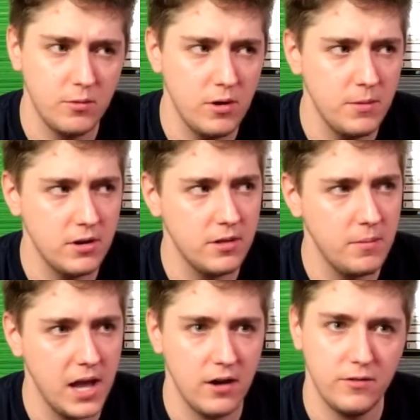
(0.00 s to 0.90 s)
the woman or the
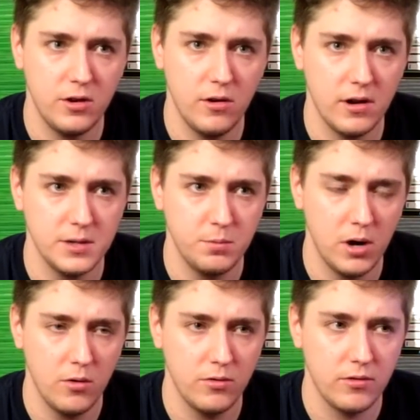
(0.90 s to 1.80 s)
man, or if you go out as
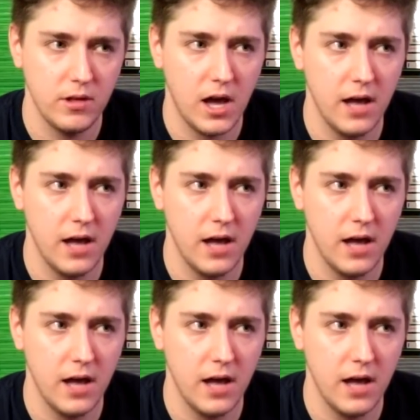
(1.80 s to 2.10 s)
both.